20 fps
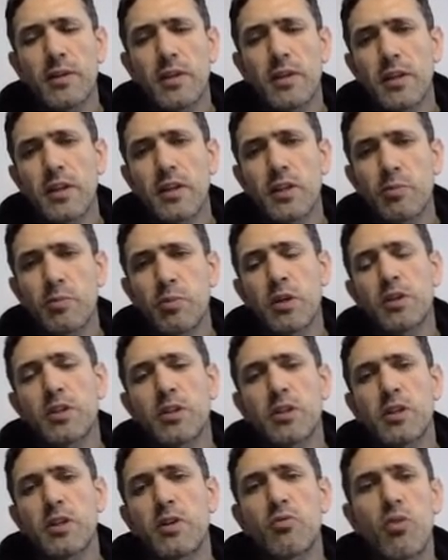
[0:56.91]

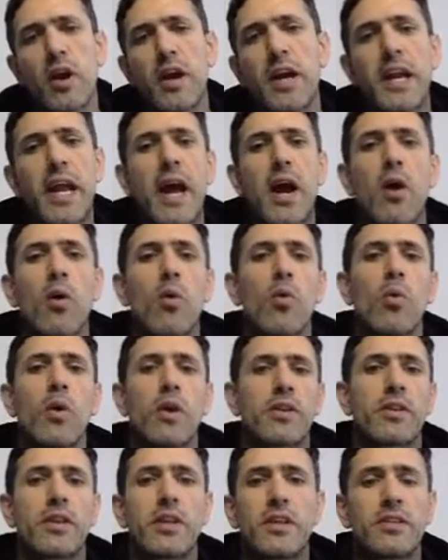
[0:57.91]
explicitly write out what
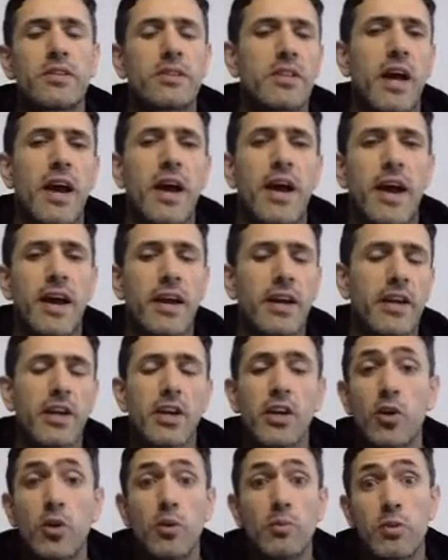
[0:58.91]
these dyadic
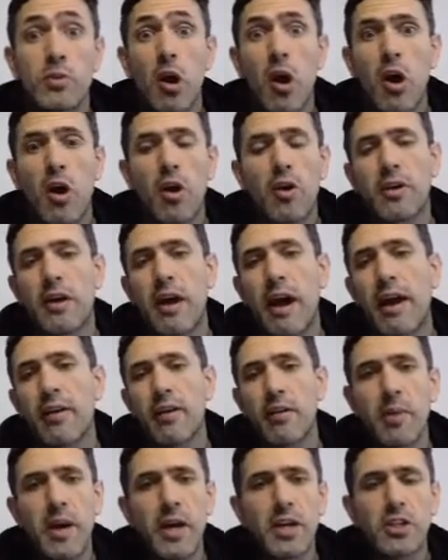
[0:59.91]
cubes are in higher
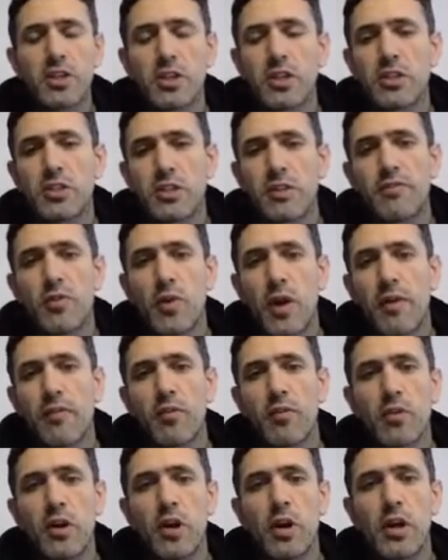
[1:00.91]
dimensions if you
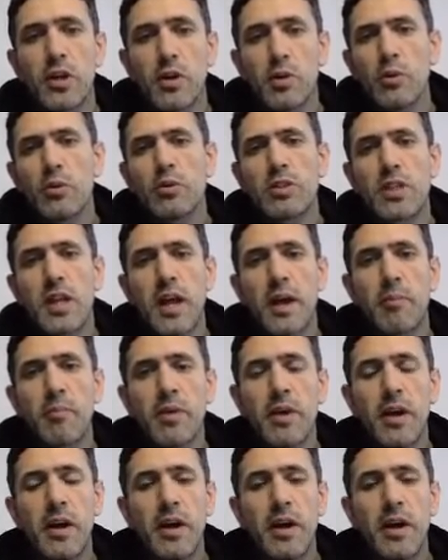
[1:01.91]
ever use them,